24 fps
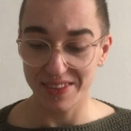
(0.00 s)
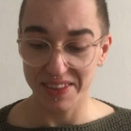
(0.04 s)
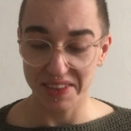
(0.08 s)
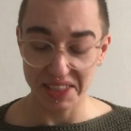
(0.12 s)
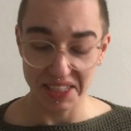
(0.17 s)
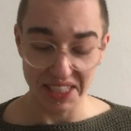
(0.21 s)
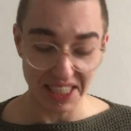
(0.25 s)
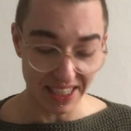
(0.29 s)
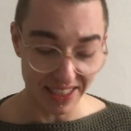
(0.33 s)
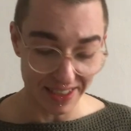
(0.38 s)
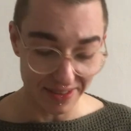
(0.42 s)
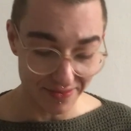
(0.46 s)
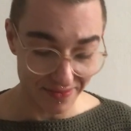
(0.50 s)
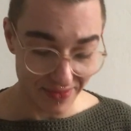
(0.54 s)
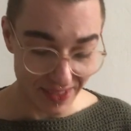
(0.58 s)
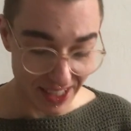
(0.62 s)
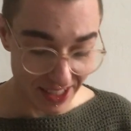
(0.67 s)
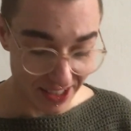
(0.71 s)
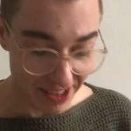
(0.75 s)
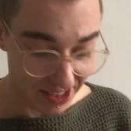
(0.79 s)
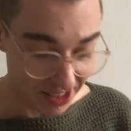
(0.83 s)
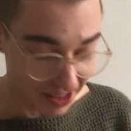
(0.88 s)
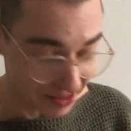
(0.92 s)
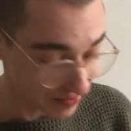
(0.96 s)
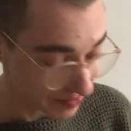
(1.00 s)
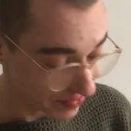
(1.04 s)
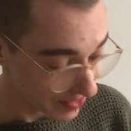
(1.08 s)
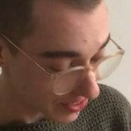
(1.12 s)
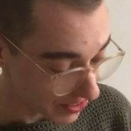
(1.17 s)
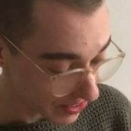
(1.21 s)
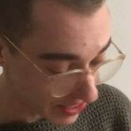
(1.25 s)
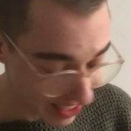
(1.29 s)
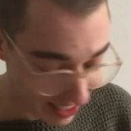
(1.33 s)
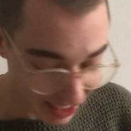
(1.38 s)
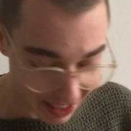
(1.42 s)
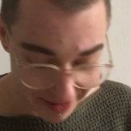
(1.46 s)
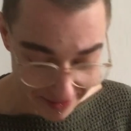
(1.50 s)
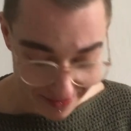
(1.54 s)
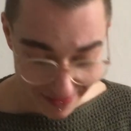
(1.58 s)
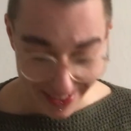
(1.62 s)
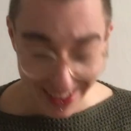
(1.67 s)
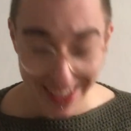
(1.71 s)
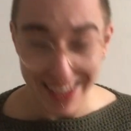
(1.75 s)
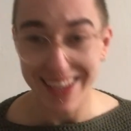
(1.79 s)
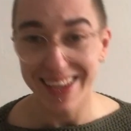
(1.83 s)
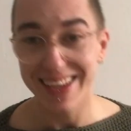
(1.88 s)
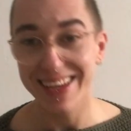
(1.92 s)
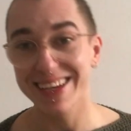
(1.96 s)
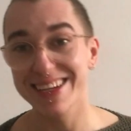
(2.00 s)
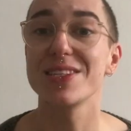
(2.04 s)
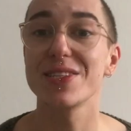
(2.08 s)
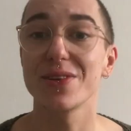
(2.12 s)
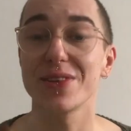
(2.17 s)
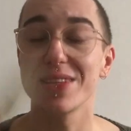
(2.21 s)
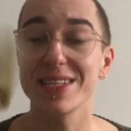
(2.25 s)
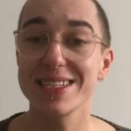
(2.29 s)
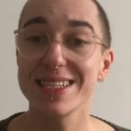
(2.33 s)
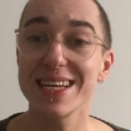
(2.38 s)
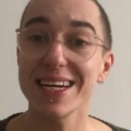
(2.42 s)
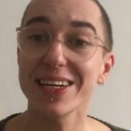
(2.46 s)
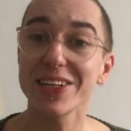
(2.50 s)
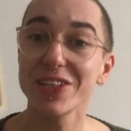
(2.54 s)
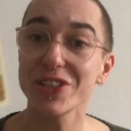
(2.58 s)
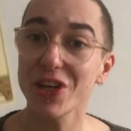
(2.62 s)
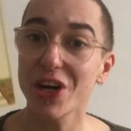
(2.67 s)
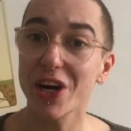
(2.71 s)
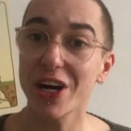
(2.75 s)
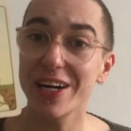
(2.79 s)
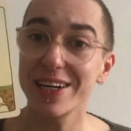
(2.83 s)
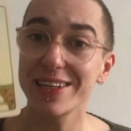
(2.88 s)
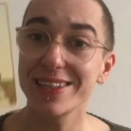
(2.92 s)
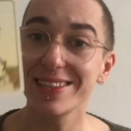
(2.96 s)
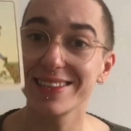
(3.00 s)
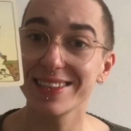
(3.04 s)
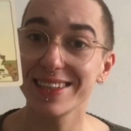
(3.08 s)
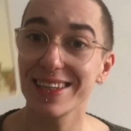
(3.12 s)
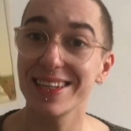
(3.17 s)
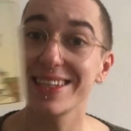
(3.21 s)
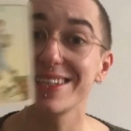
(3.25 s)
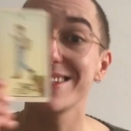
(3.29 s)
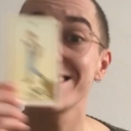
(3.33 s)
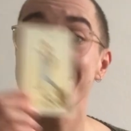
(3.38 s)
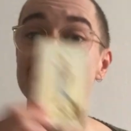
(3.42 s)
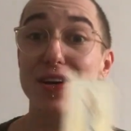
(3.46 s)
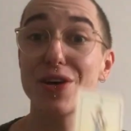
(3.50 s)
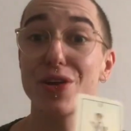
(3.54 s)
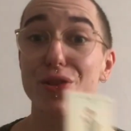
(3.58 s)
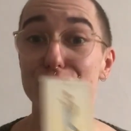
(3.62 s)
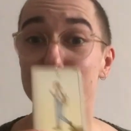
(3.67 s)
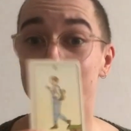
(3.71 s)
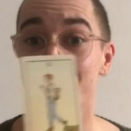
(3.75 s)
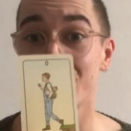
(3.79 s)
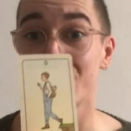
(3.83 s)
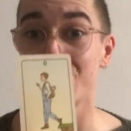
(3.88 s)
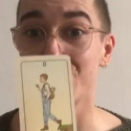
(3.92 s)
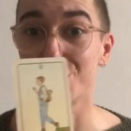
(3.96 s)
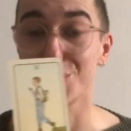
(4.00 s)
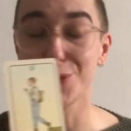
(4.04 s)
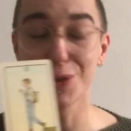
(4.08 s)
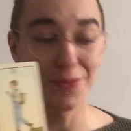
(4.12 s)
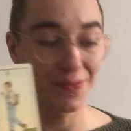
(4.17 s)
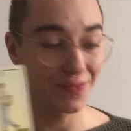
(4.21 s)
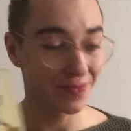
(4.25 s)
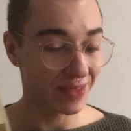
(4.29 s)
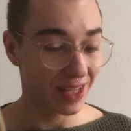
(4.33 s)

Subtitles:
Yeah, I don't know. Okay. So the second card is the Fool.